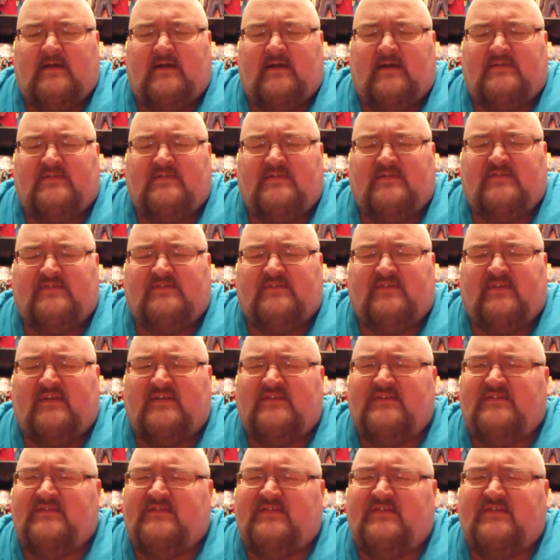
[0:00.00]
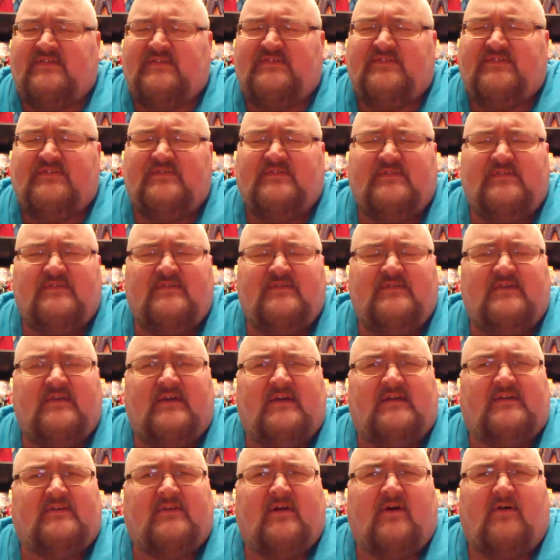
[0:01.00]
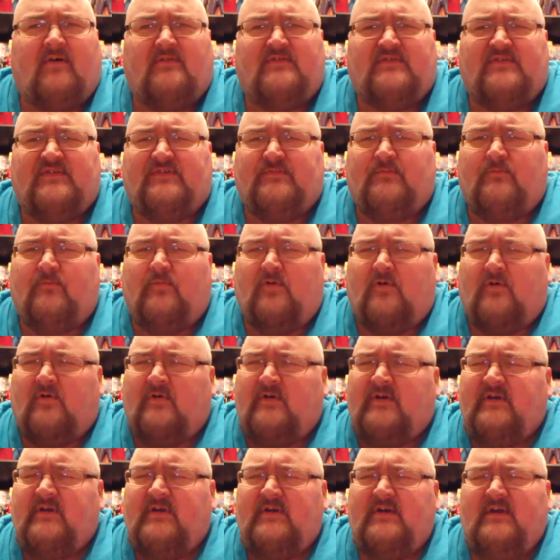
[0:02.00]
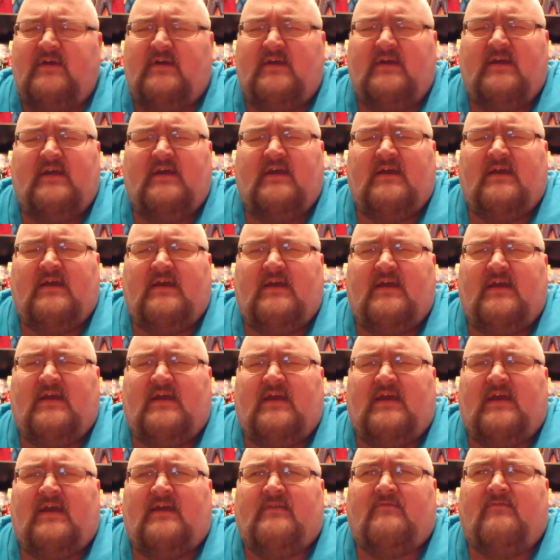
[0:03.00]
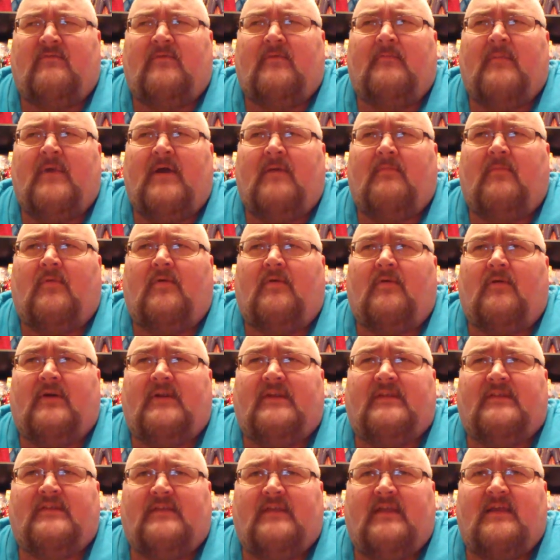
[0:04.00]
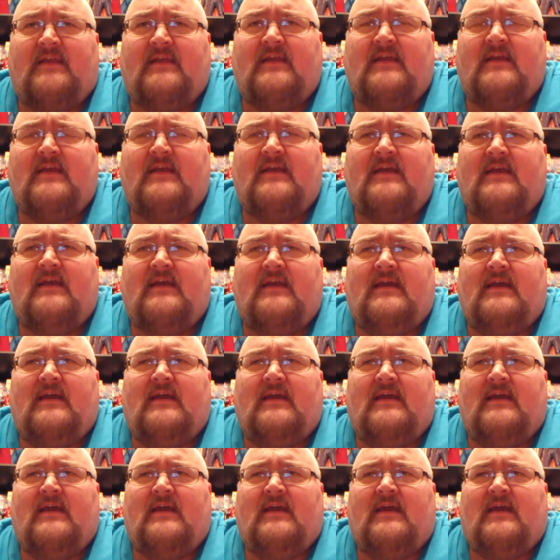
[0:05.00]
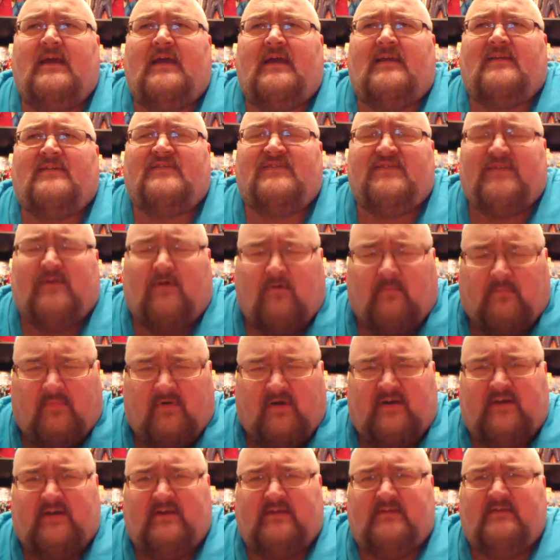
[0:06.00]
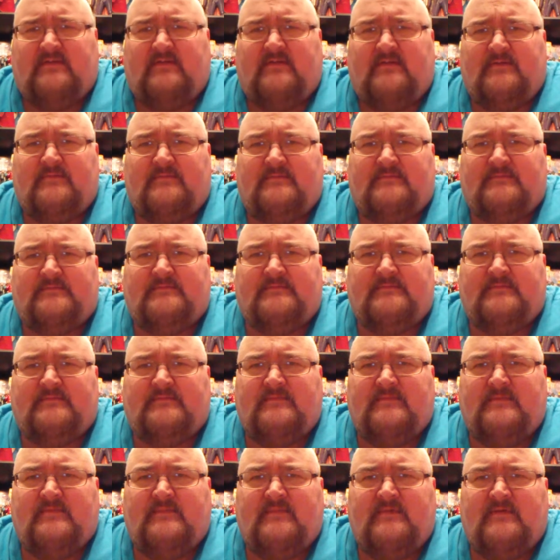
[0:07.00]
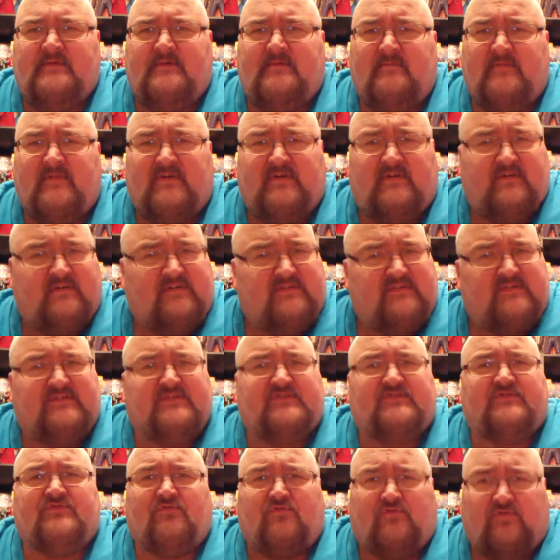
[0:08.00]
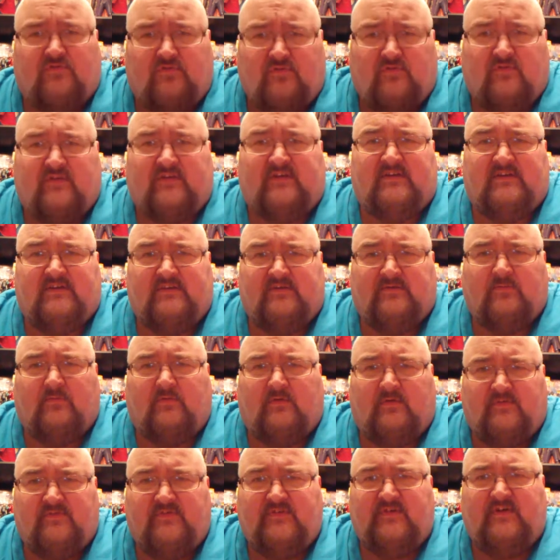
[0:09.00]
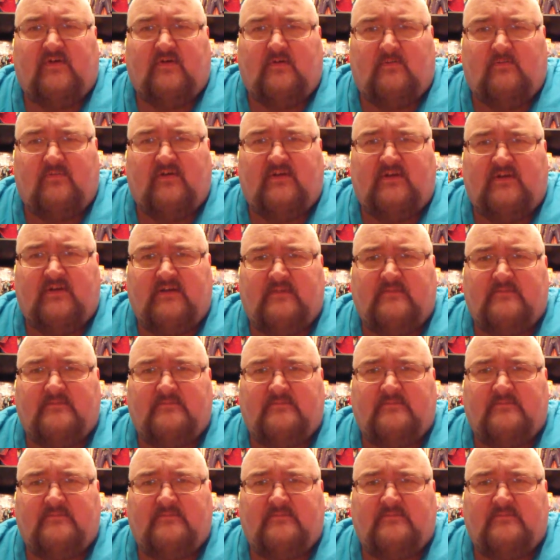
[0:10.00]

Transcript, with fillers: And just, let's just acknowledge his work. And remember it. And celebrate it. Because it truly is worth celebrating.